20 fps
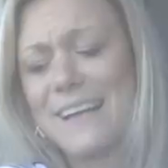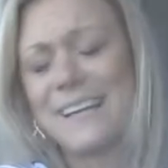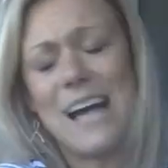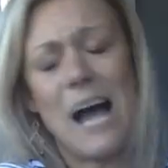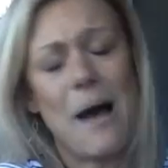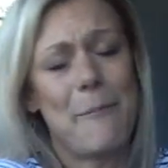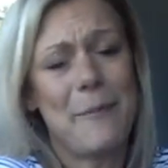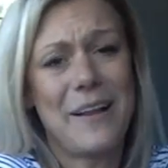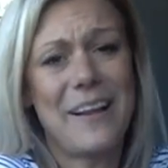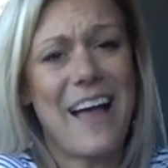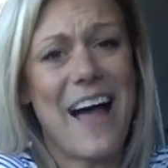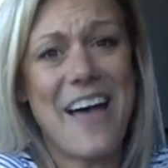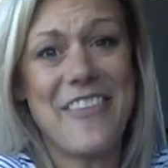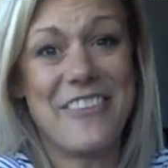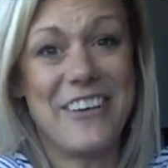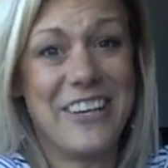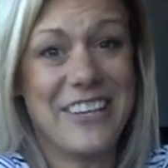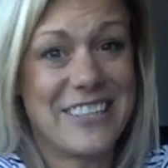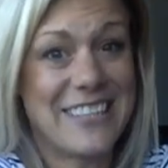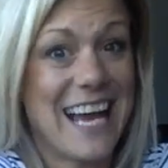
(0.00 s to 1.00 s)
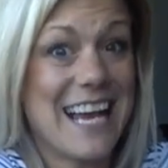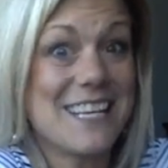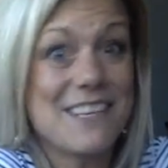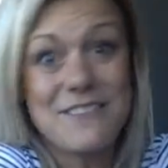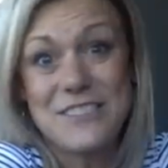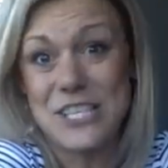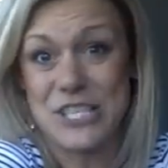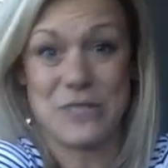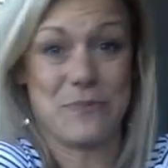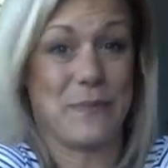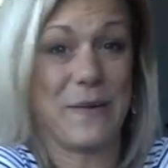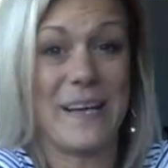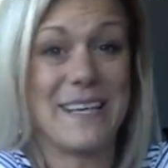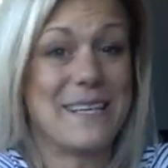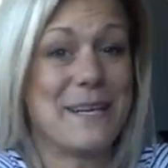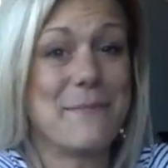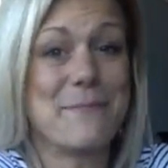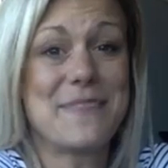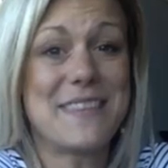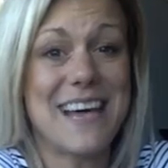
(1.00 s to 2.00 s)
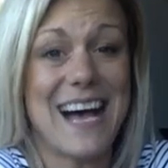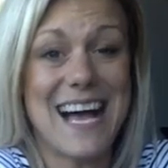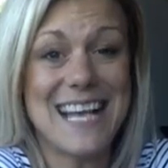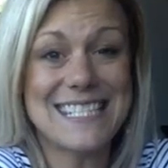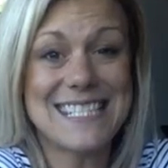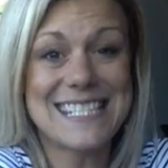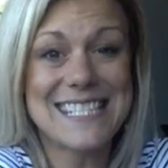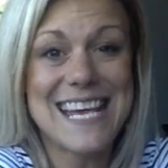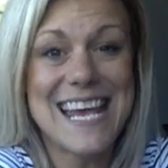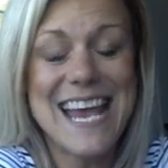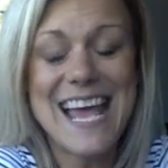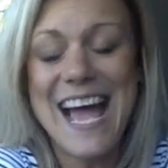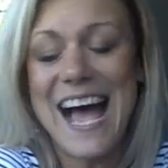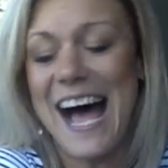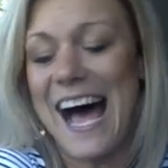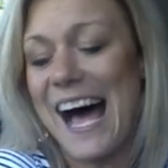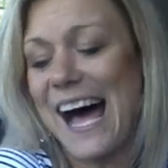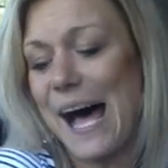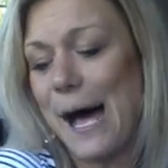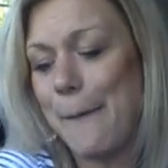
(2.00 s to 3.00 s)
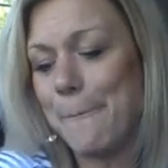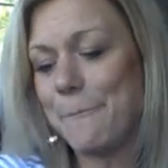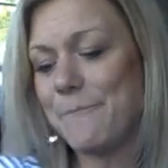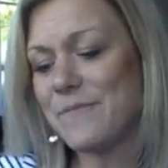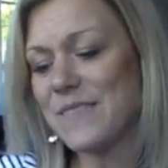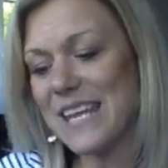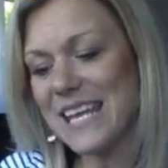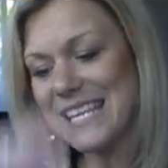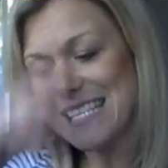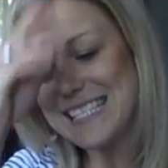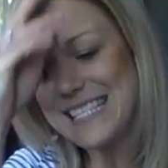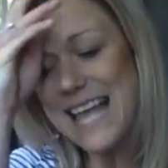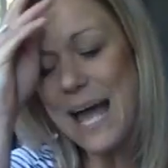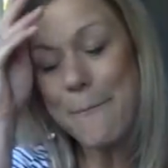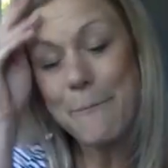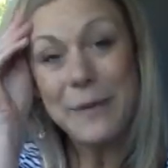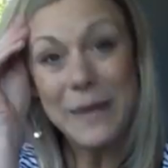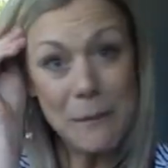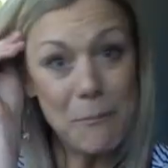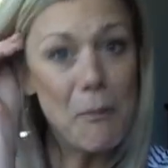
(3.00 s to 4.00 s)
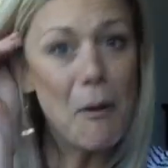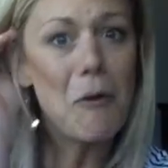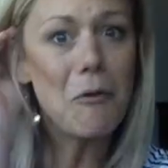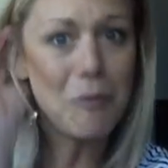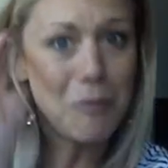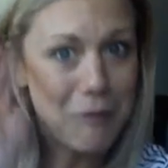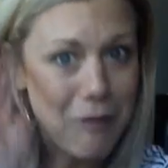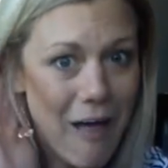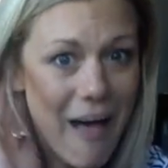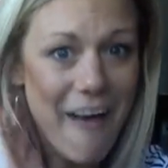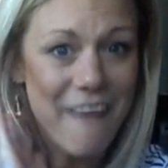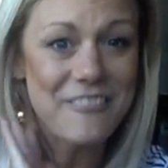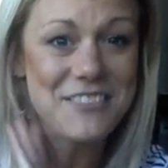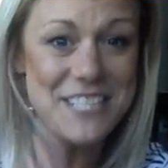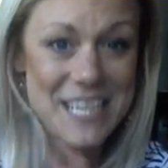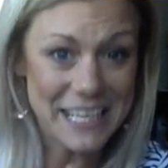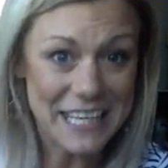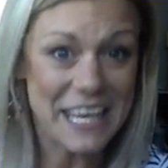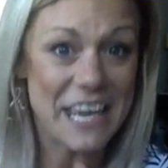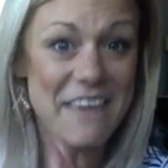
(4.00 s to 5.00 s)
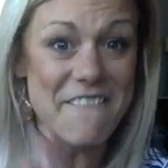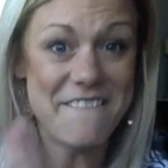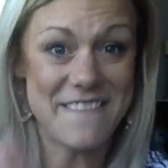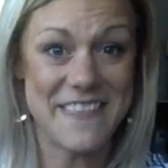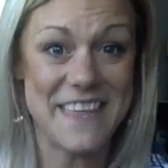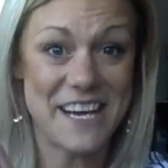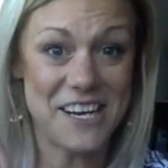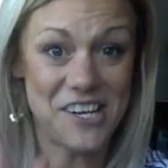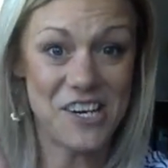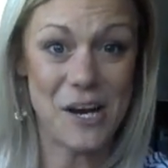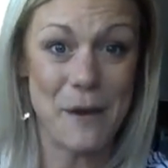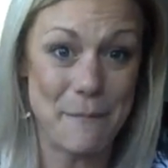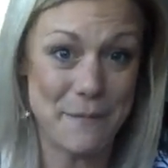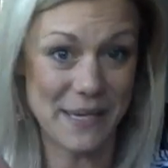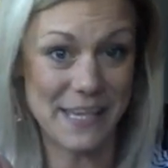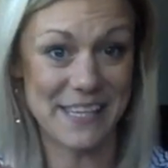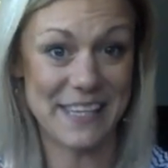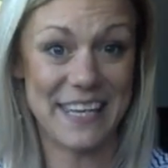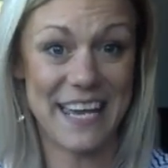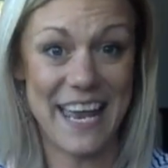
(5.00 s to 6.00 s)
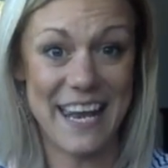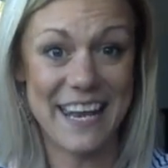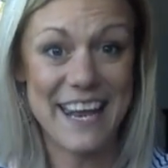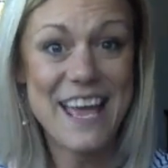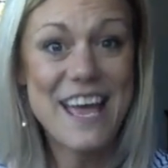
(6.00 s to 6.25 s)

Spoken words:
Couple other kind of just random thoughts is that people love to give their opinion.